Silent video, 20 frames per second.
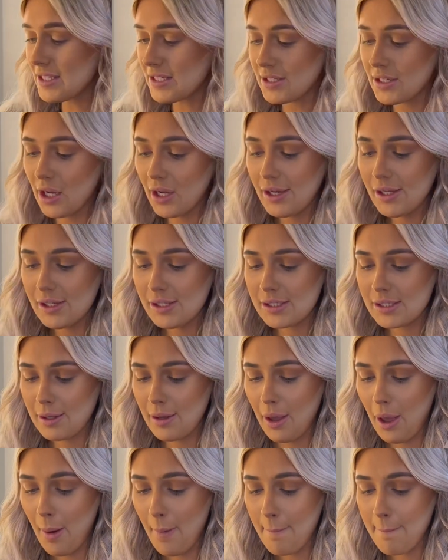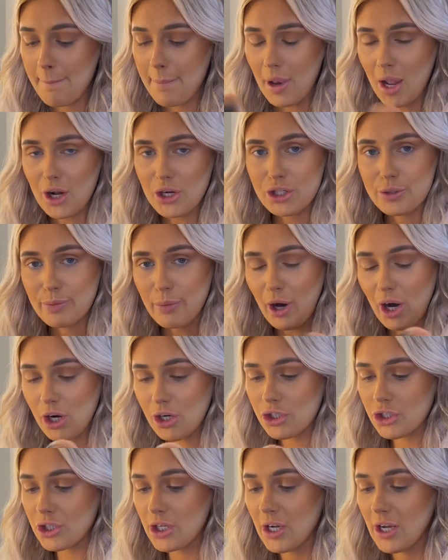nice blush
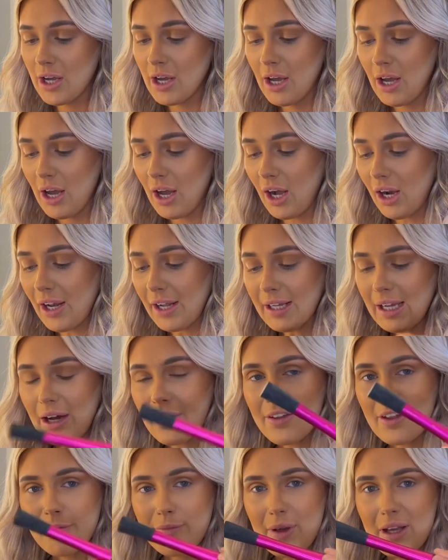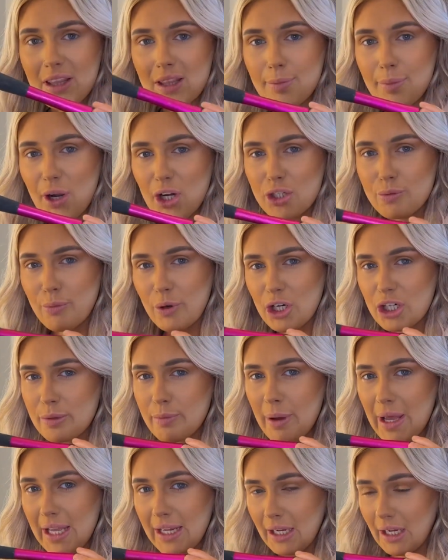brush. I like how they've made the blush brush
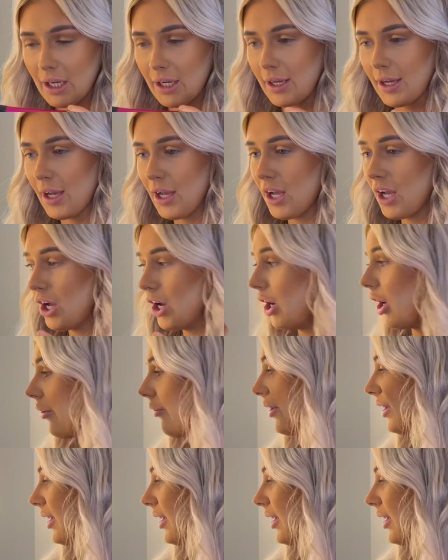pink. Are